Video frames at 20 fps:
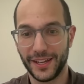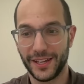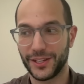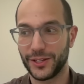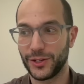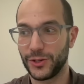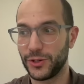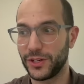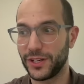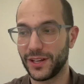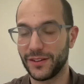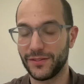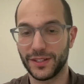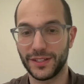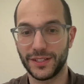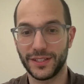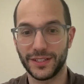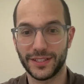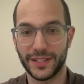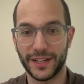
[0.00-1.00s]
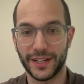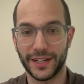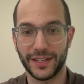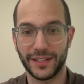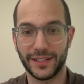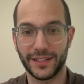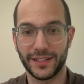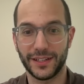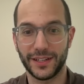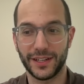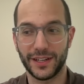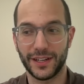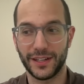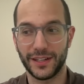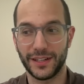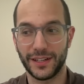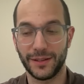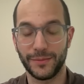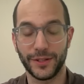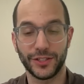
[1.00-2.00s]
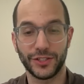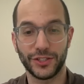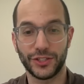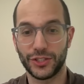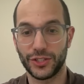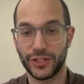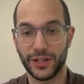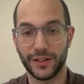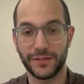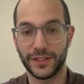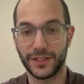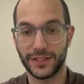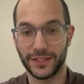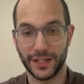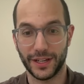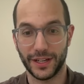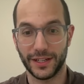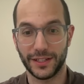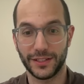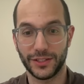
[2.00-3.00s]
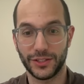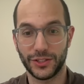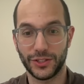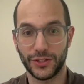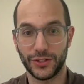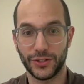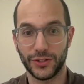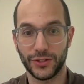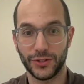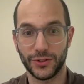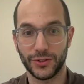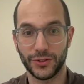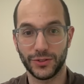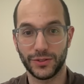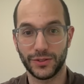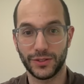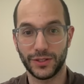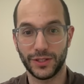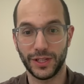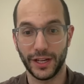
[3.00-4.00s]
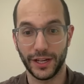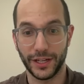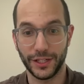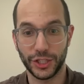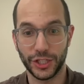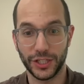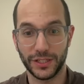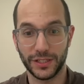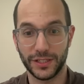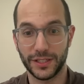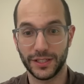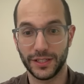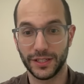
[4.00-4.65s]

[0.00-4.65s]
you'd give an image of a design to the agent